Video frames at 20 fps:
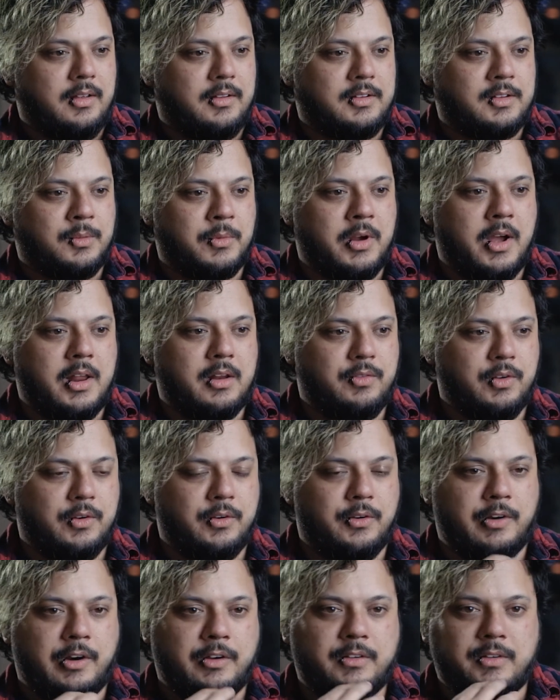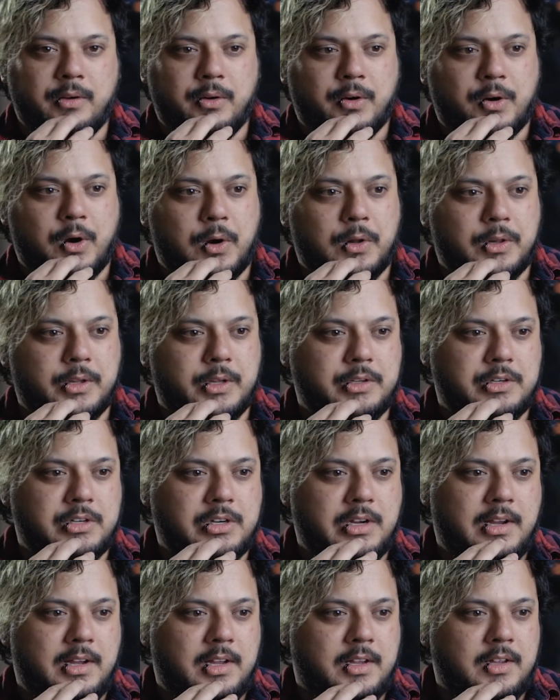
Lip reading: some kind of university or college.